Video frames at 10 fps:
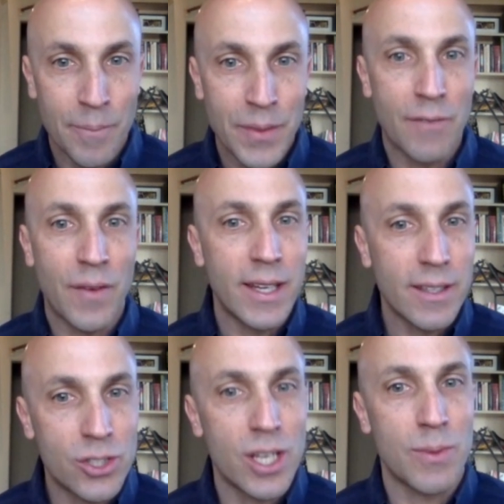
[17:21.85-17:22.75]
And if I need
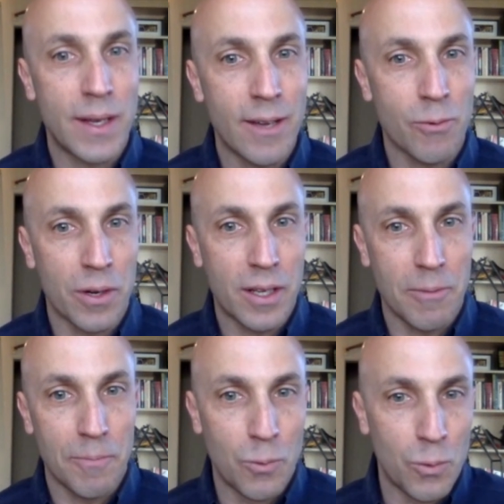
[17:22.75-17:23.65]
to change my network,
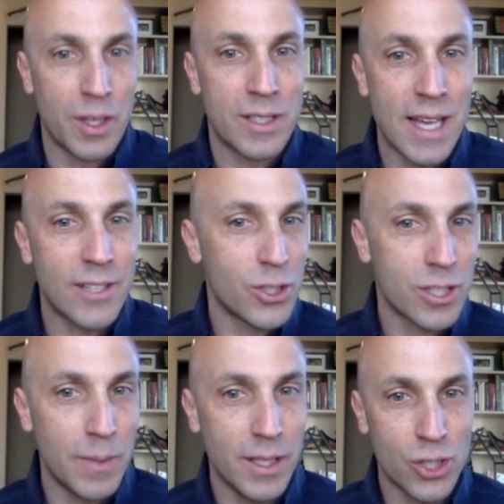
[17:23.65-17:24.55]
well, does that
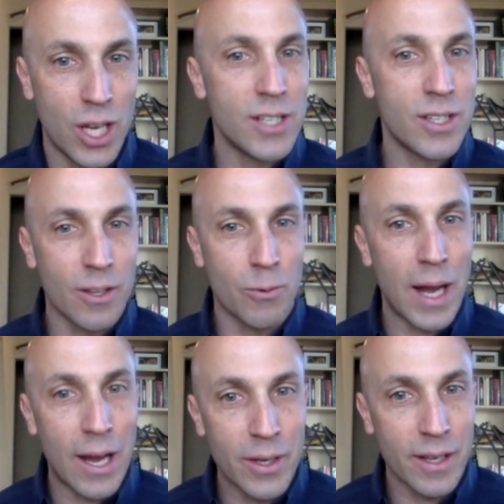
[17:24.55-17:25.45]
just mean changing the
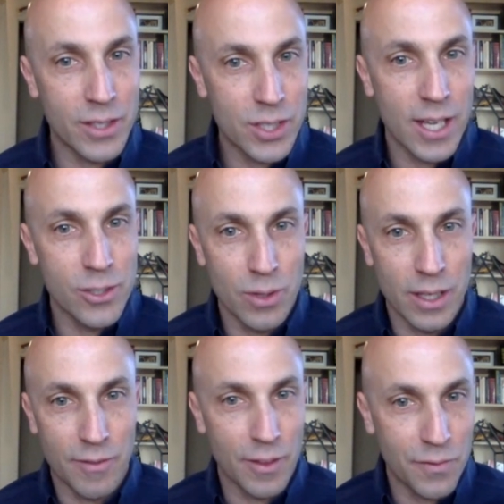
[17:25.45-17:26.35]
routing and the
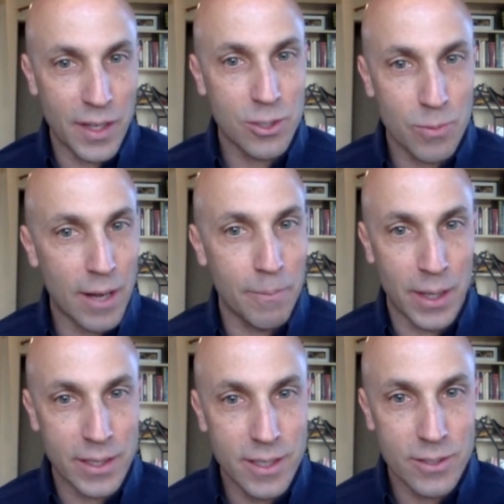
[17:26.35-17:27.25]
scheduling of the fixed route
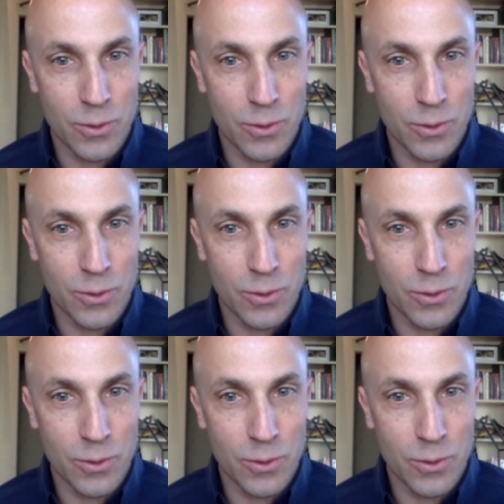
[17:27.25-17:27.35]
buses?